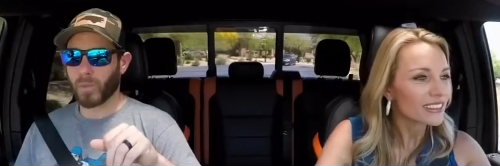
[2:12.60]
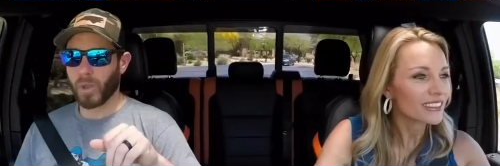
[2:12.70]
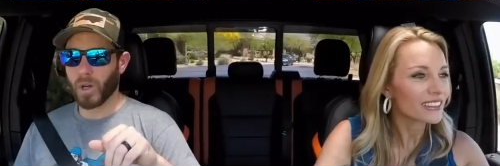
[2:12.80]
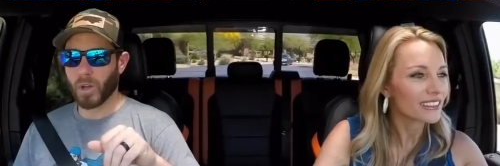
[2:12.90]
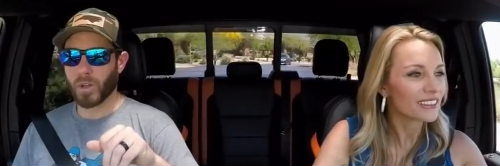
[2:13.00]

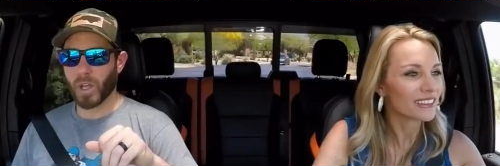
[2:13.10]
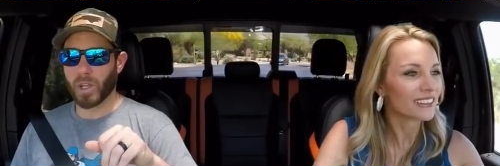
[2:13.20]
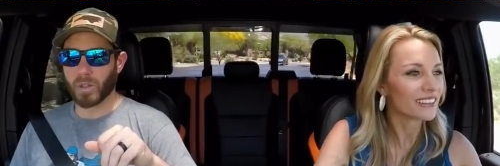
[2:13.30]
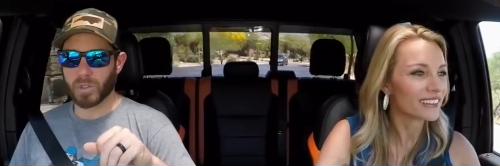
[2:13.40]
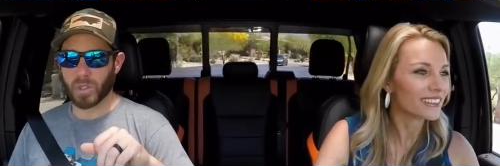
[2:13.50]
Speaker 1: you know, you get
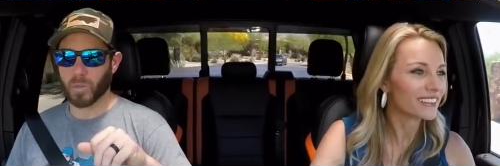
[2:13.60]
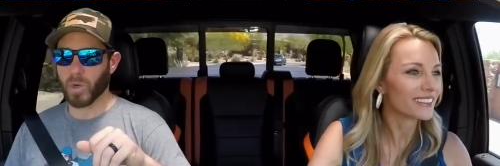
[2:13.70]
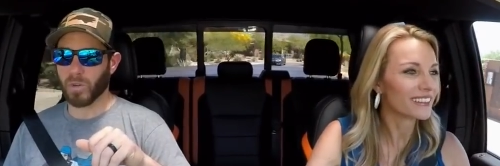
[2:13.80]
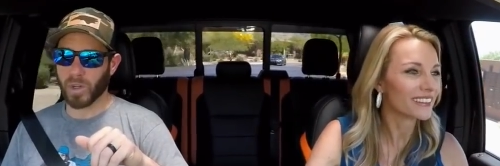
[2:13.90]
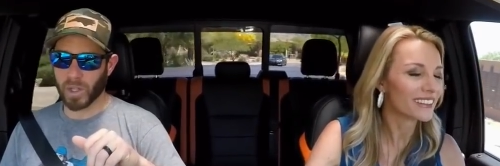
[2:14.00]
used to the
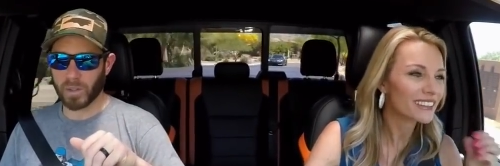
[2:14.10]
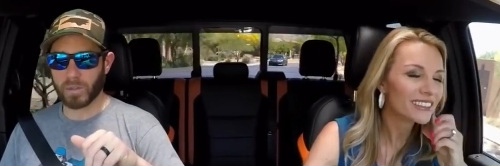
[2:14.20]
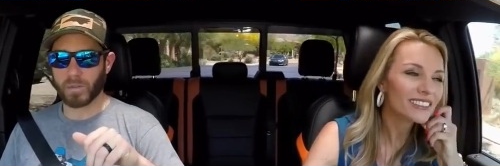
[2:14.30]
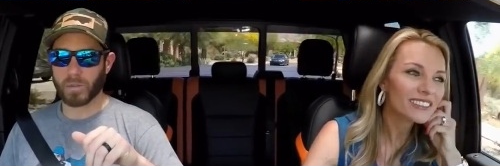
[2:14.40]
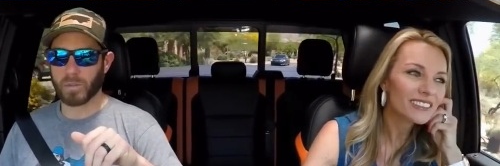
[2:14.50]
moving,
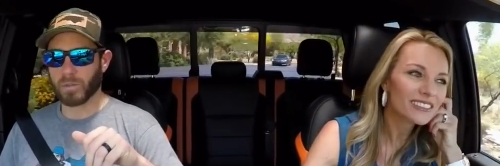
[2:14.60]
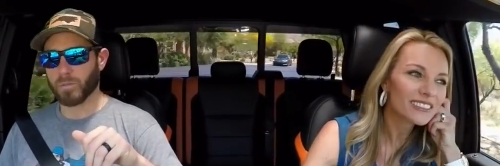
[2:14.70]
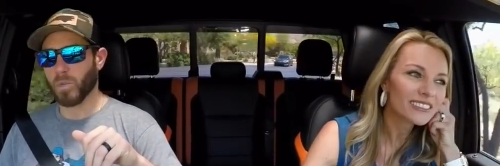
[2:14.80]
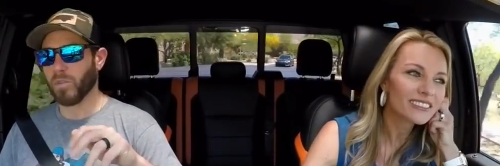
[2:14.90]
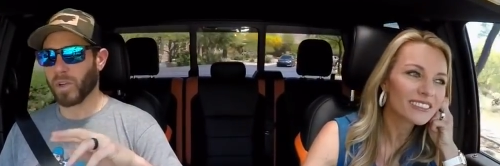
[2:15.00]

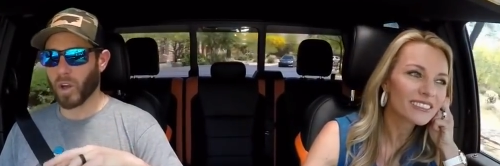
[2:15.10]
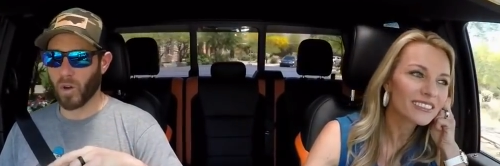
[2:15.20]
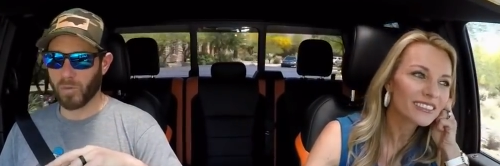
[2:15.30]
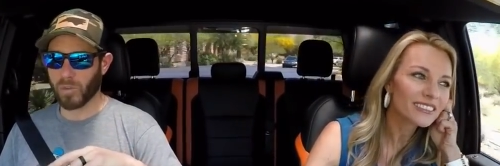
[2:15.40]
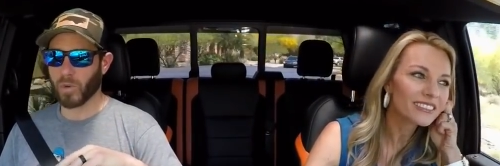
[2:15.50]
moving
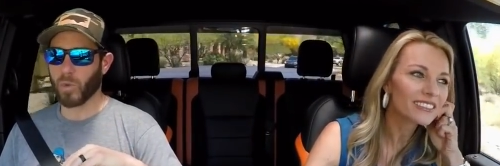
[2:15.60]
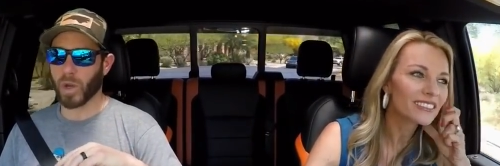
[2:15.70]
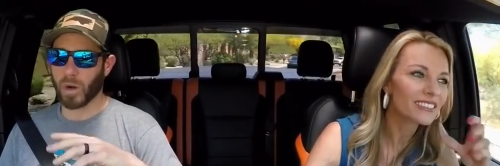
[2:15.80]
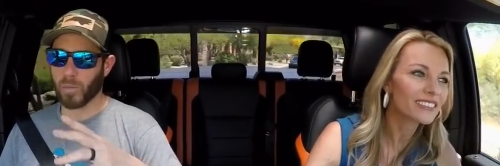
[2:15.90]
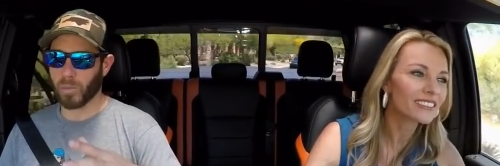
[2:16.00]
home for the
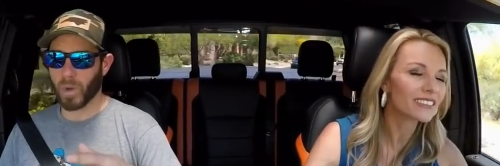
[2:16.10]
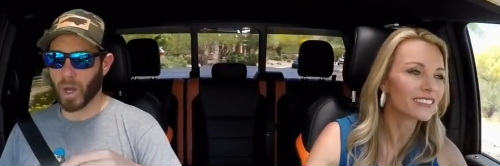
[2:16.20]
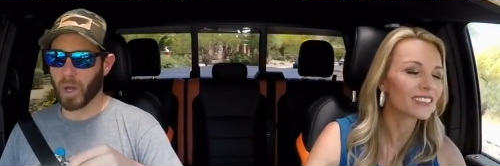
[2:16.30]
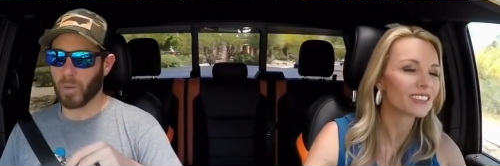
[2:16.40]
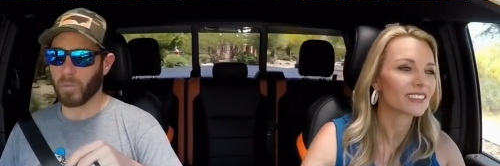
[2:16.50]
winter,
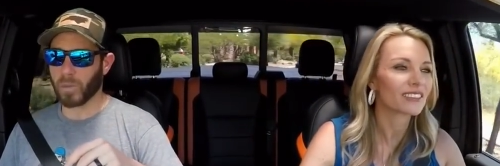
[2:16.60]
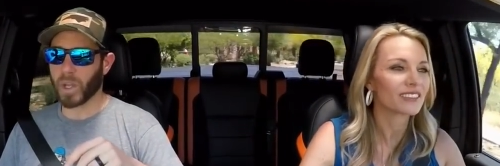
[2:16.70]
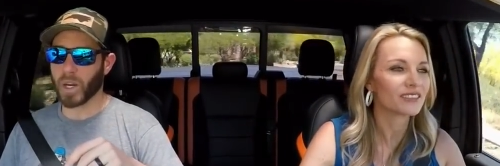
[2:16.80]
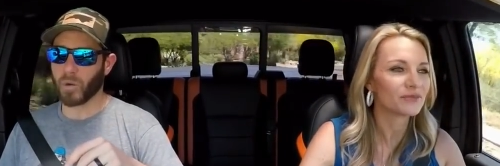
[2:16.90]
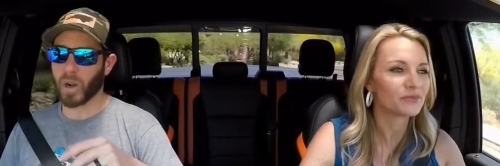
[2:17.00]
um,
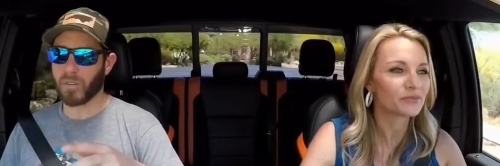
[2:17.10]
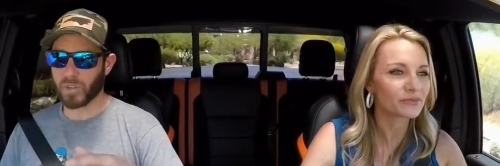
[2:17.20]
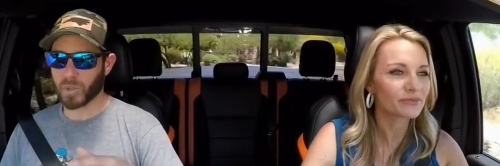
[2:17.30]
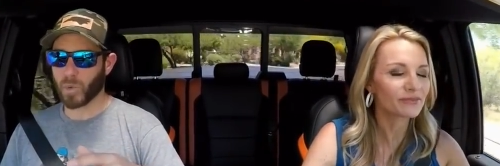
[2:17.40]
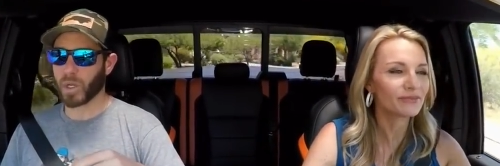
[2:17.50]
getting ready
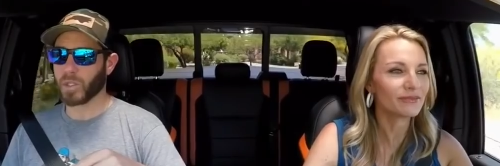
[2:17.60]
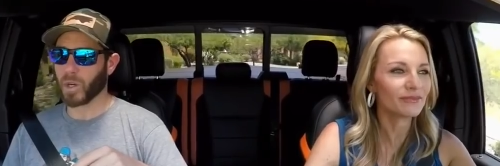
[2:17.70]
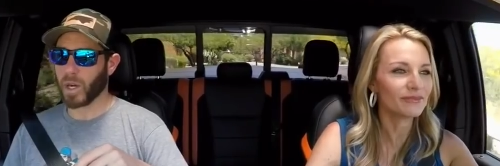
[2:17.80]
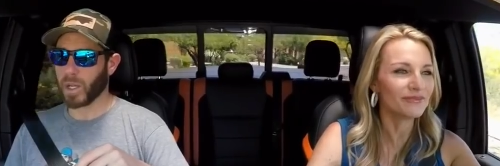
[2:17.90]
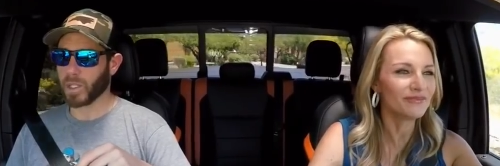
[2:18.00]
for spring
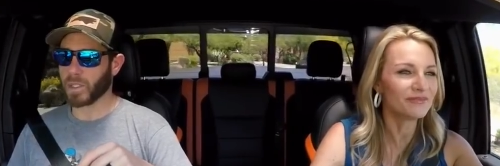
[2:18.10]
training and